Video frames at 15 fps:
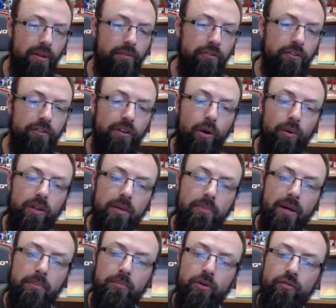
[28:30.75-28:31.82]
have slowly
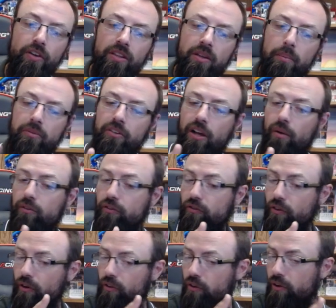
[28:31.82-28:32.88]
been moving themselves
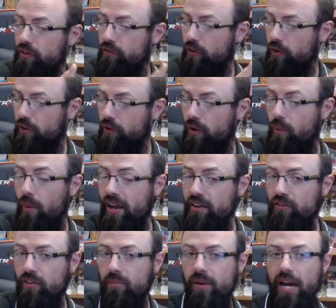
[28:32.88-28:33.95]
further and further away
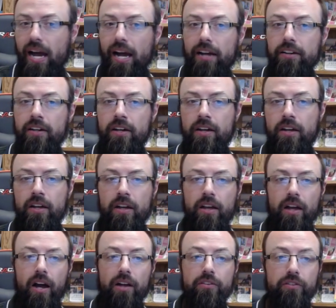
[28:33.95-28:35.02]
from God
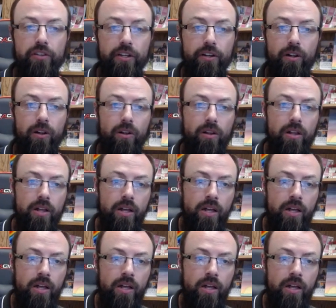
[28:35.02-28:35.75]
until